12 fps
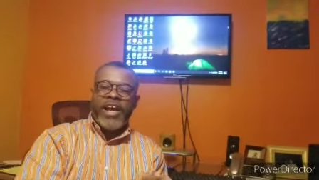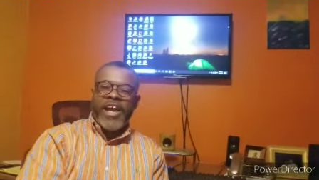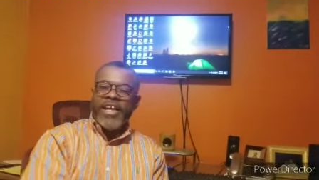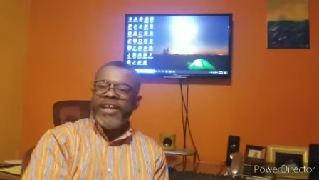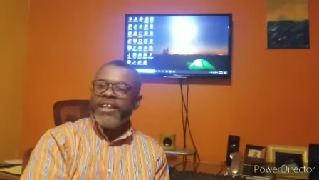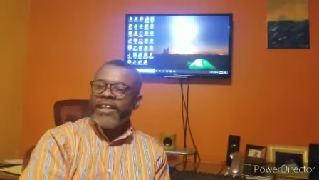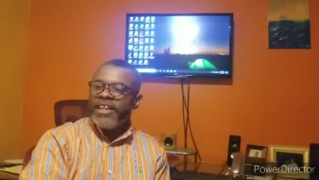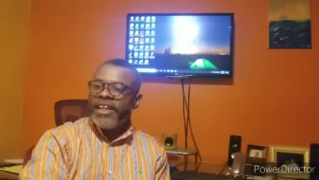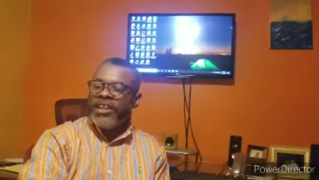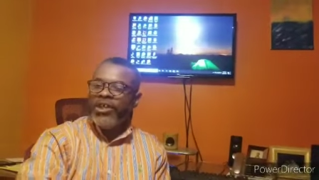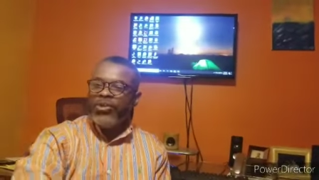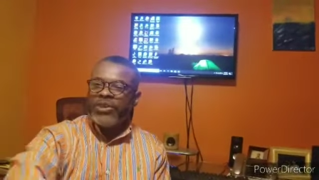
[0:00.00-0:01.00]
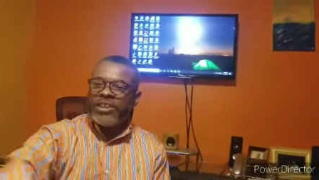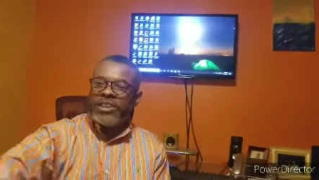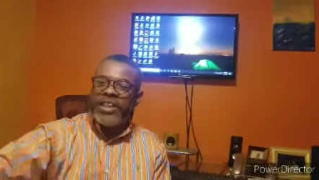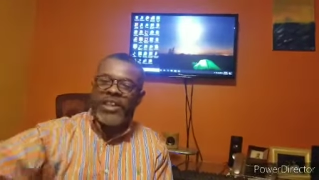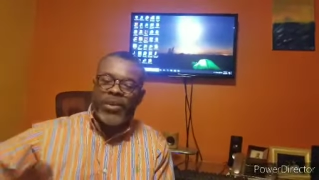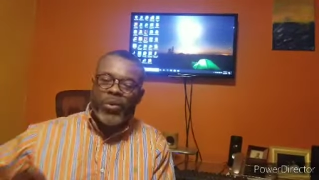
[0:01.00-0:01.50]
Anything that you
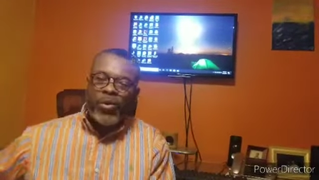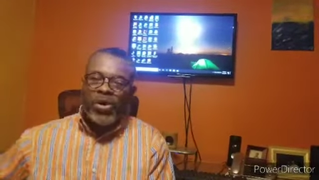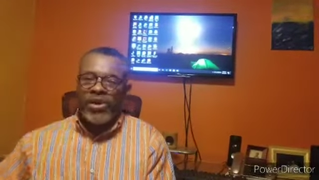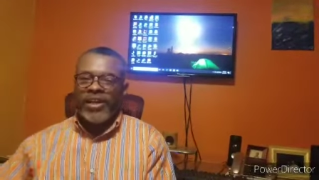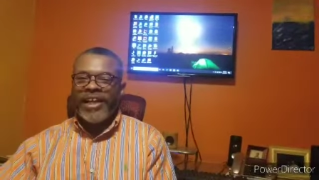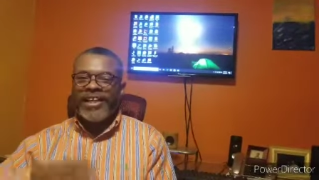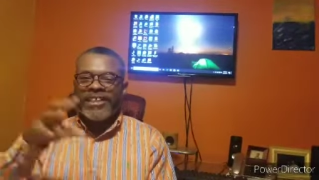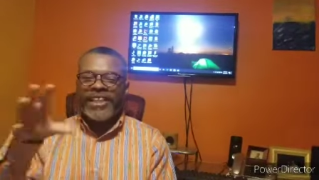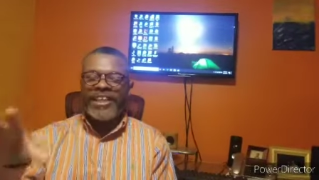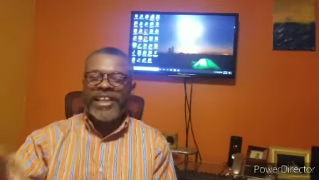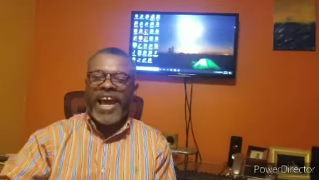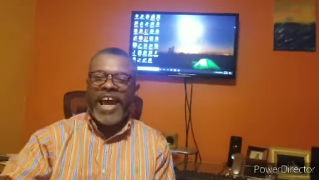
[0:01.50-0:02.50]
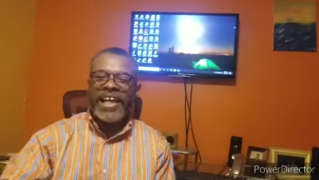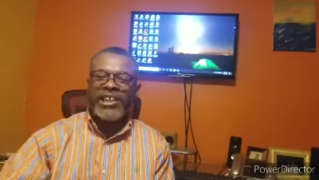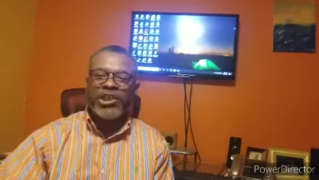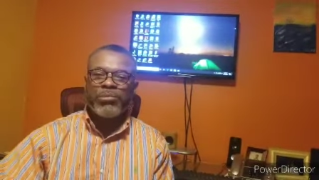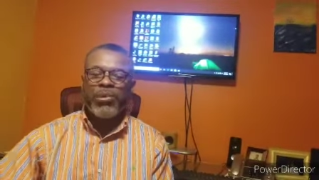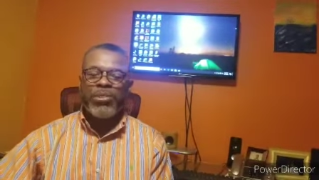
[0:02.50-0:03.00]
see in the world that is a
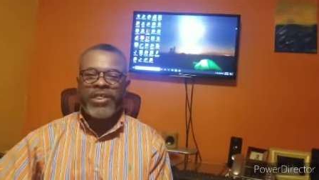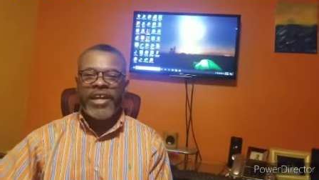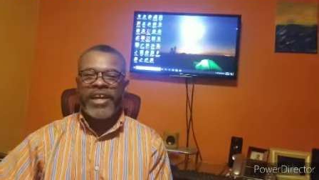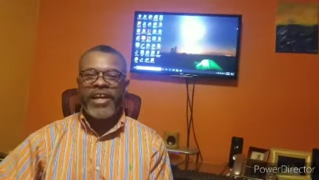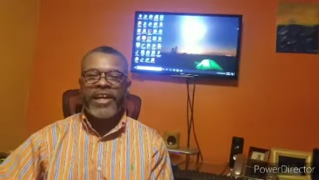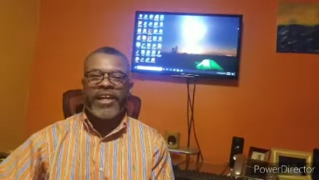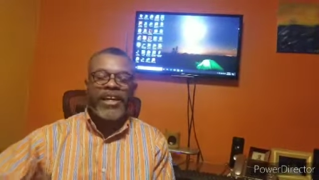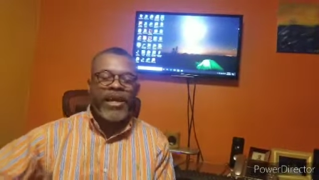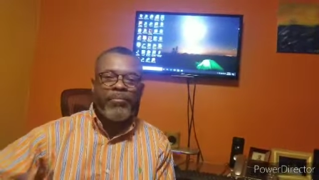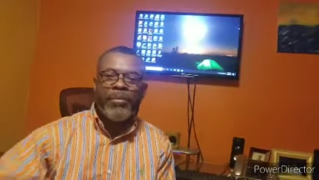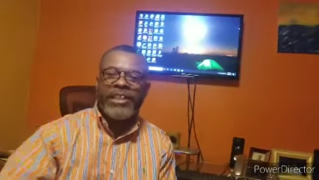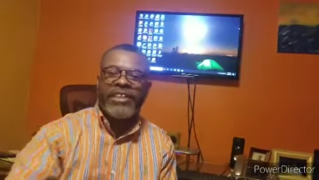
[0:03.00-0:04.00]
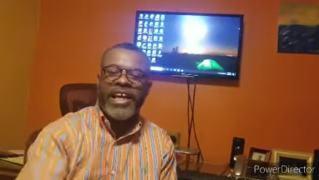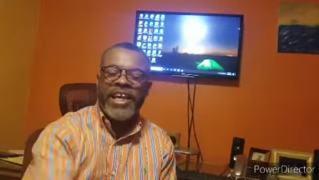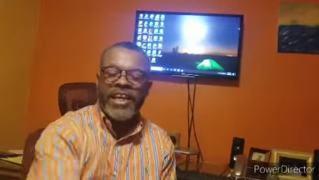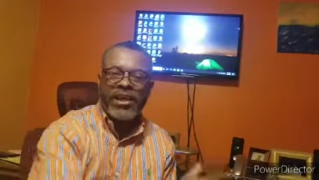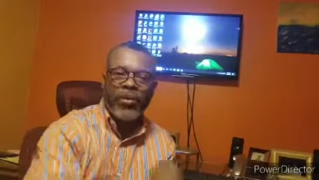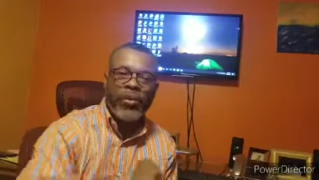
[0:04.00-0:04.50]
tangible thing can be
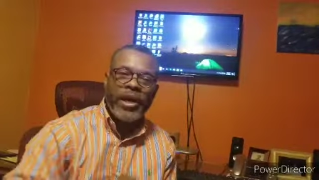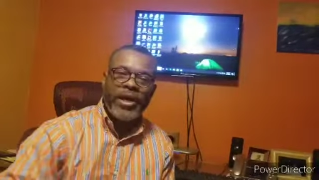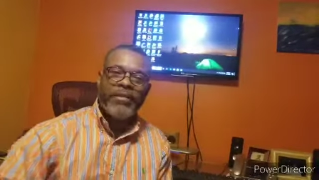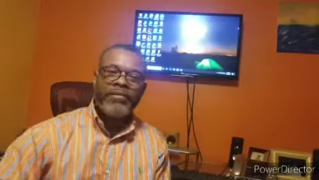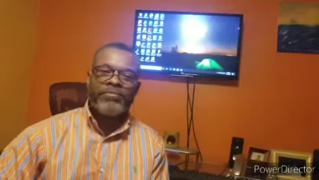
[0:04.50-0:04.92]
taken away